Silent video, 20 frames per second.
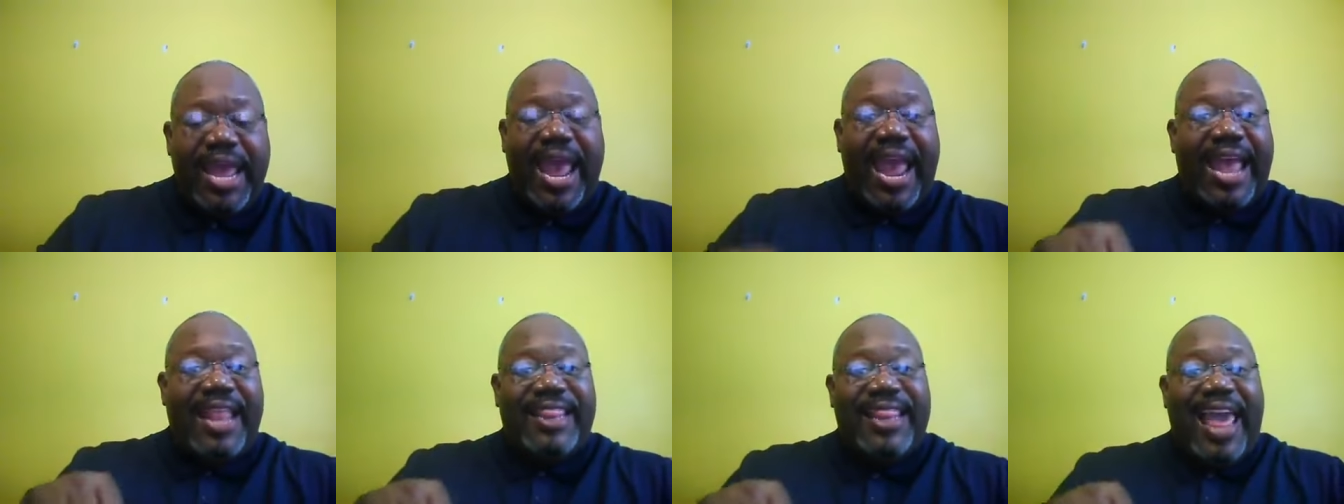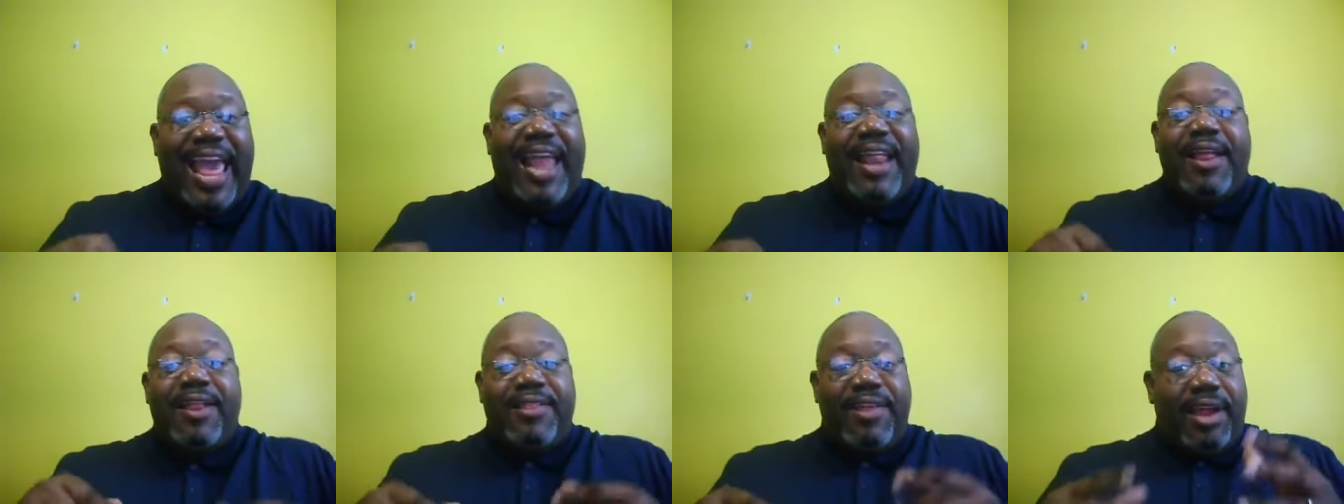and
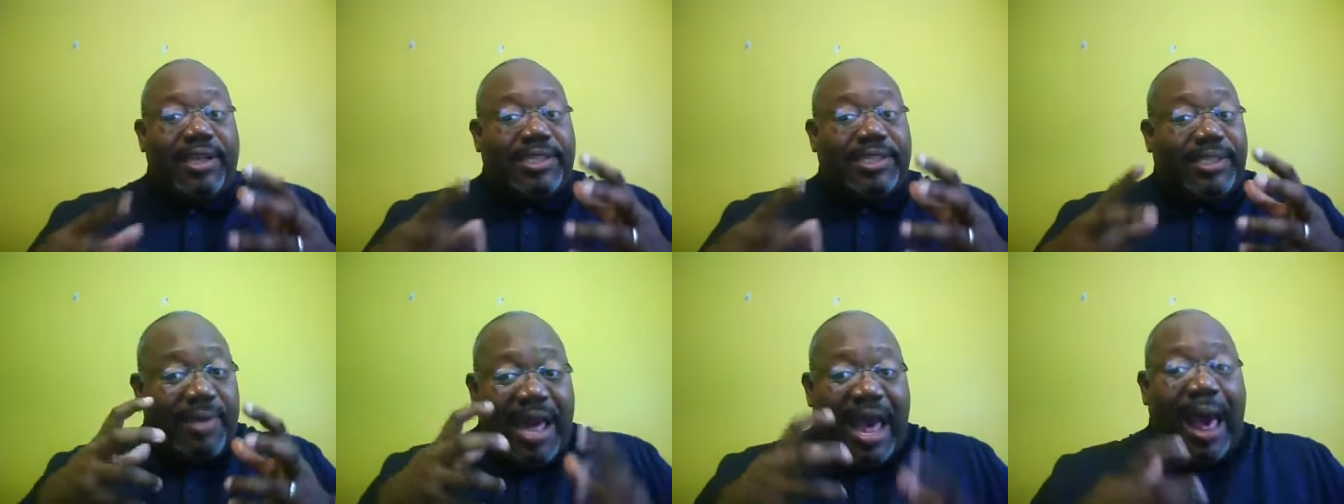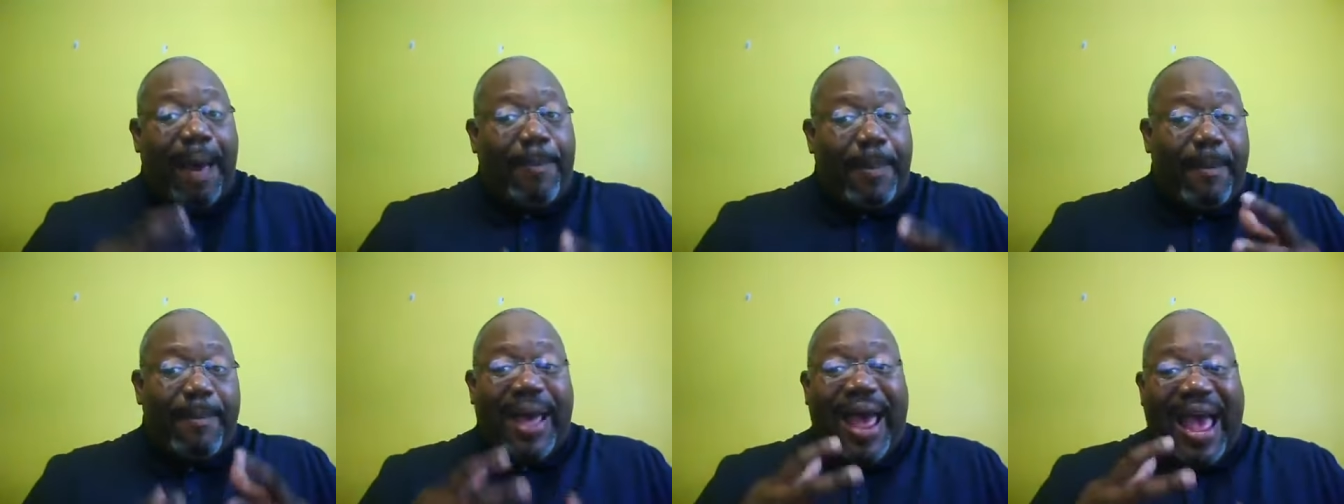that there's
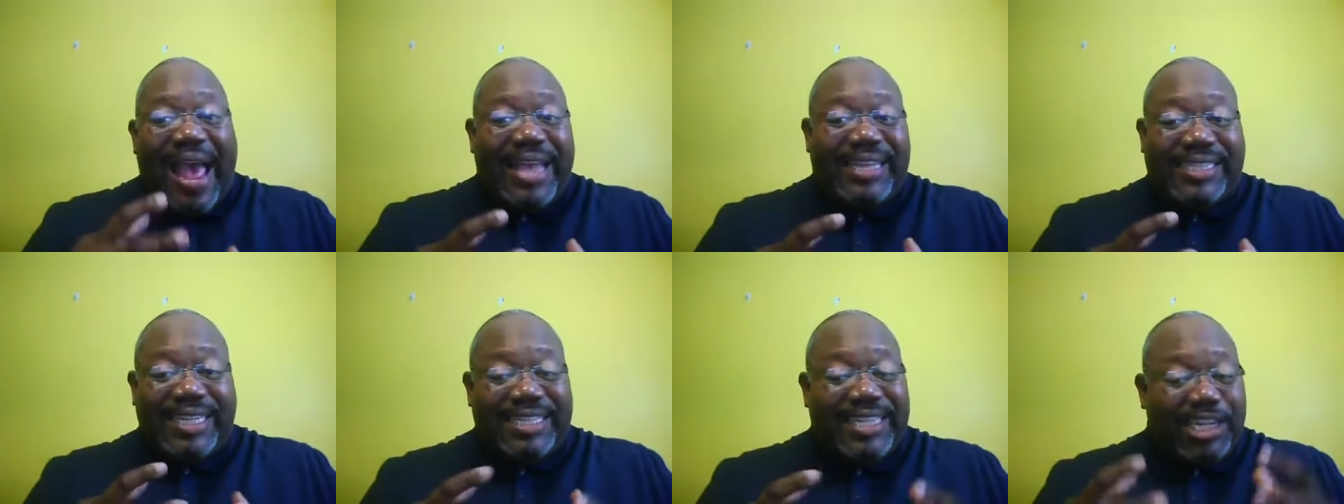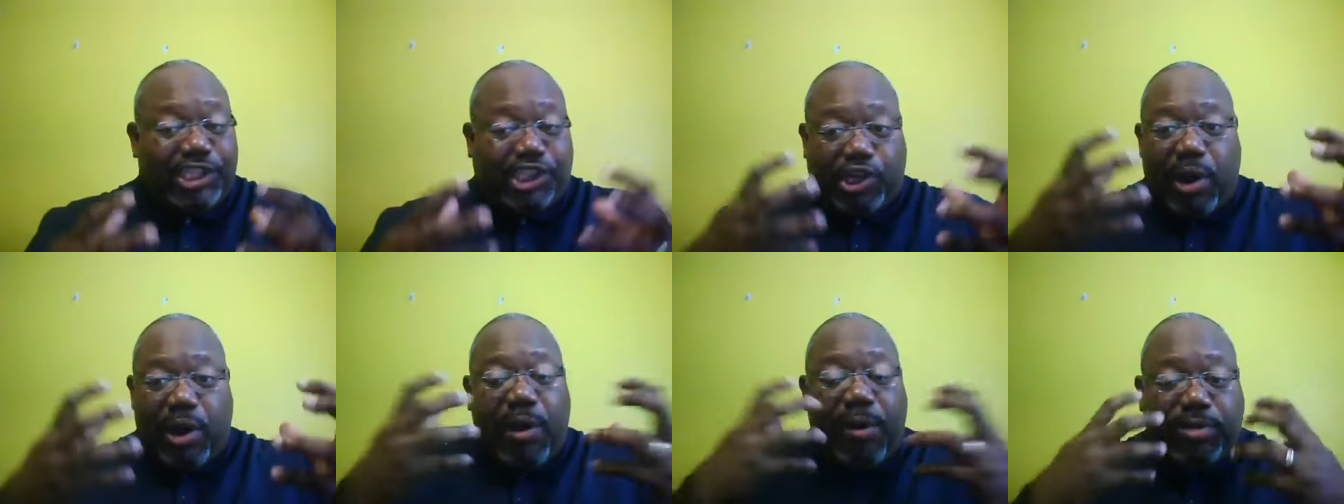compromises
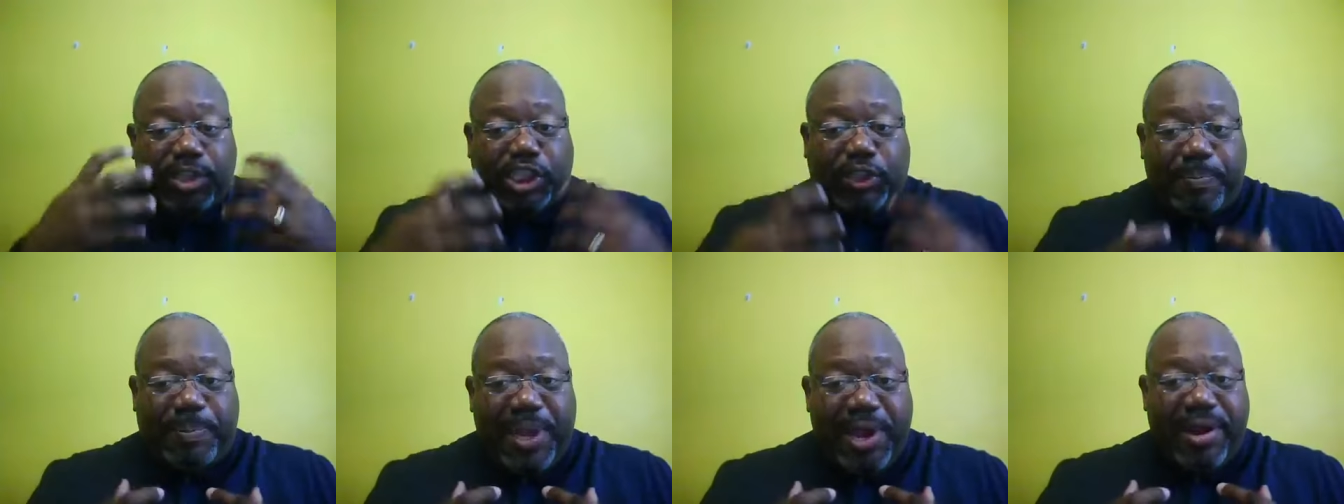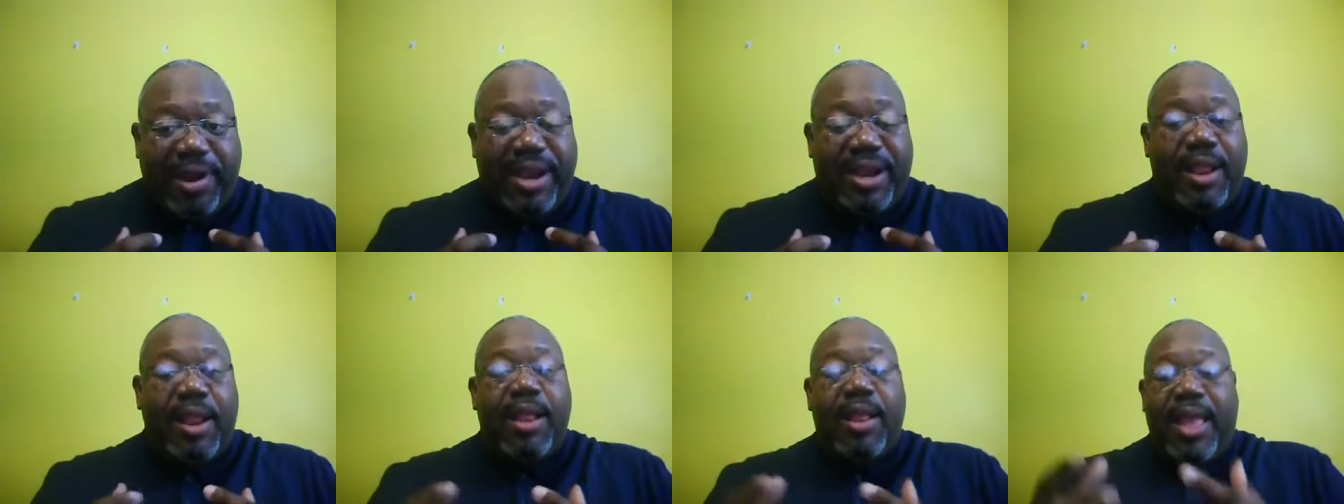that your own
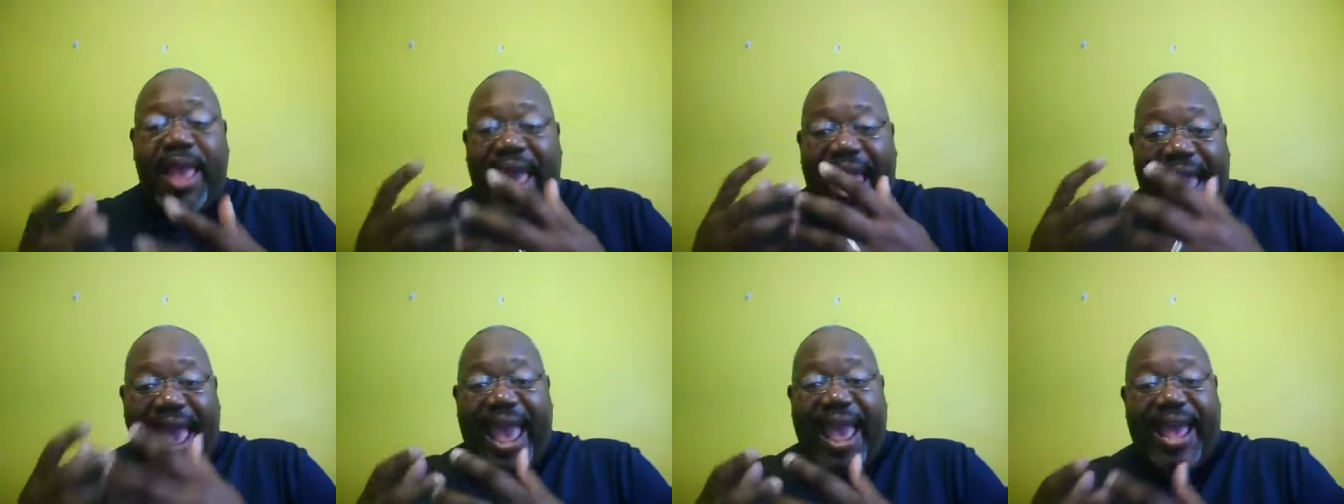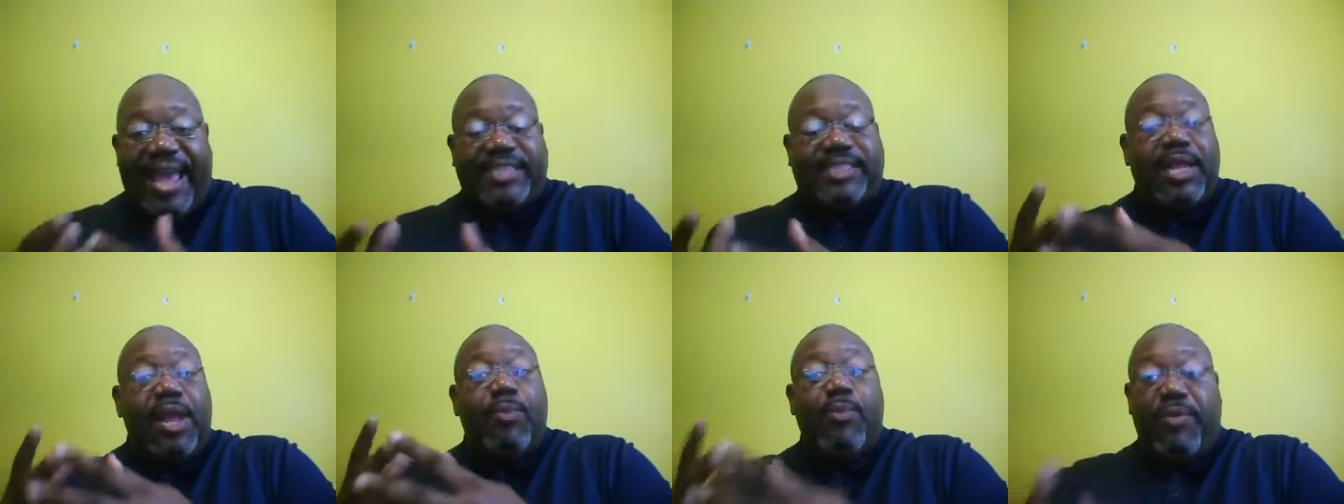spirit
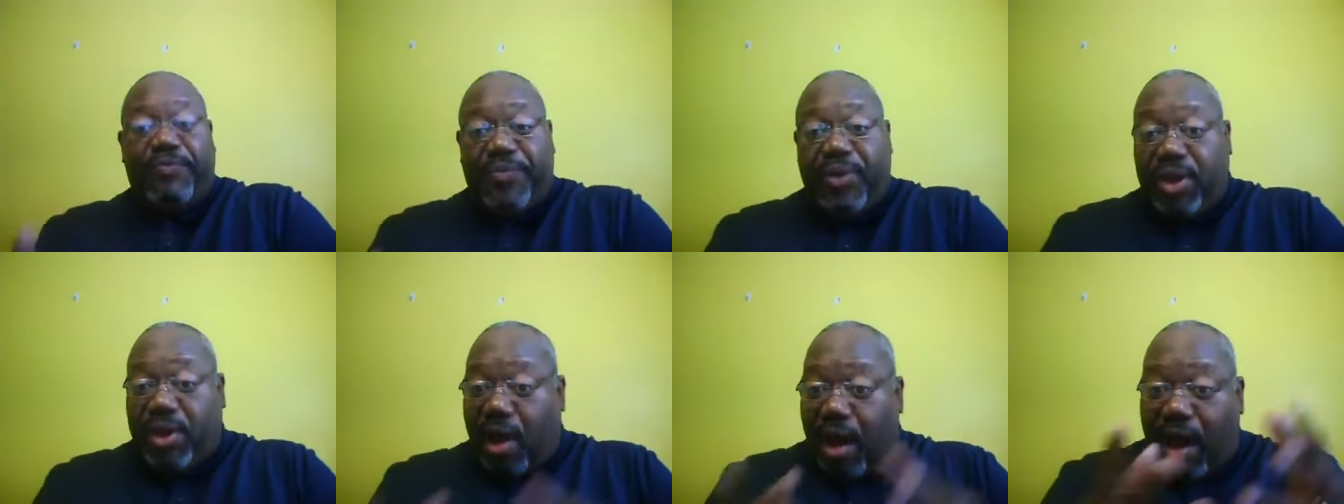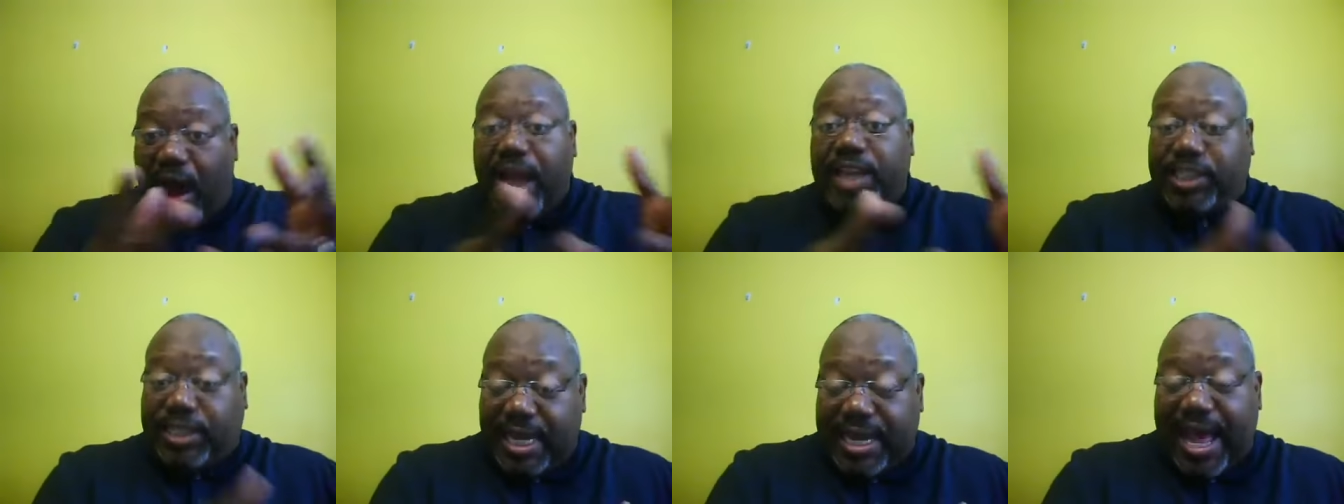has with
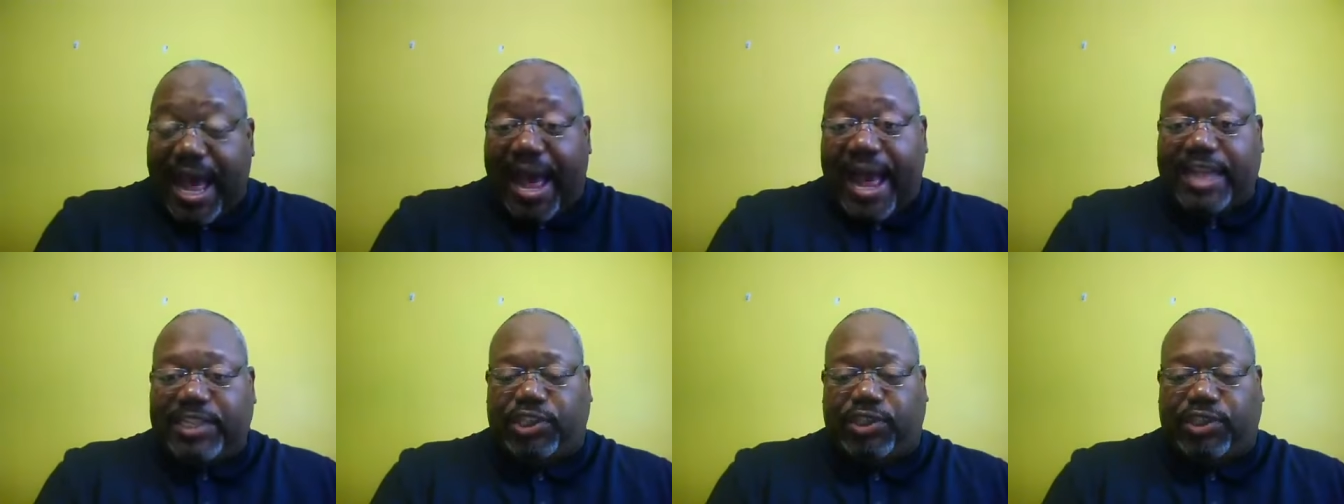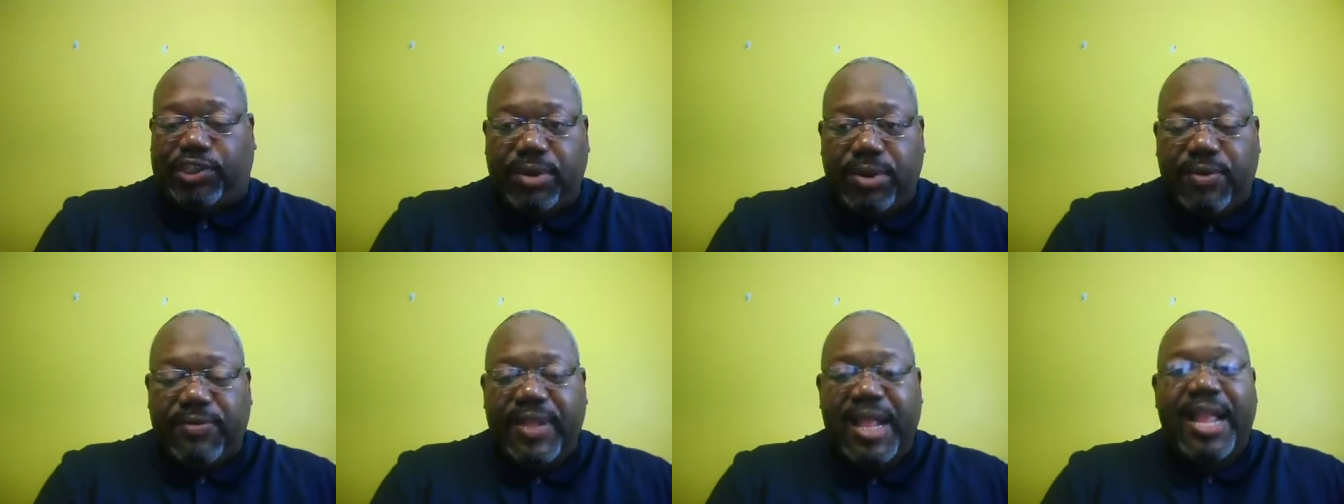regards to God's
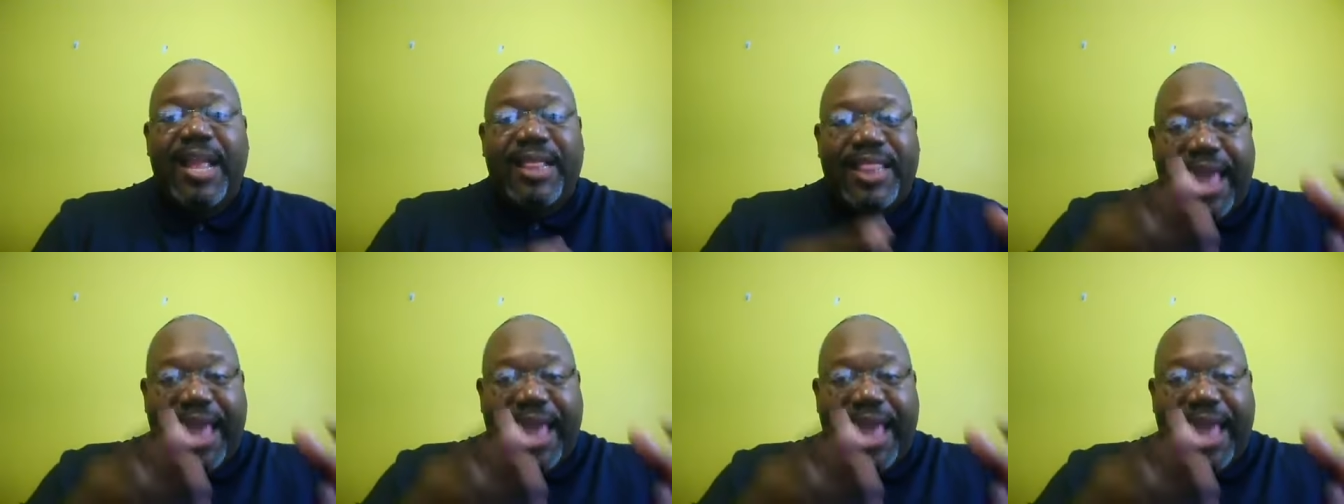truth